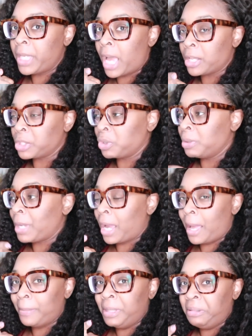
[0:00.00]
y'all screamed, y'all
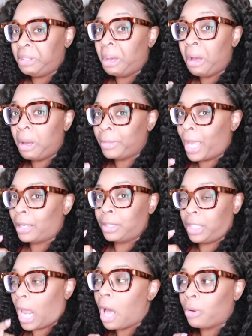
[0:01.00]
called me dumb, y'all
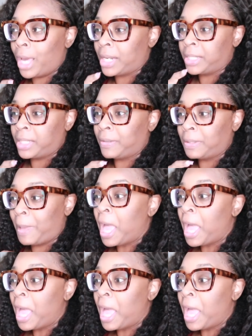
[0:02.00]
did all kind of stuff to my.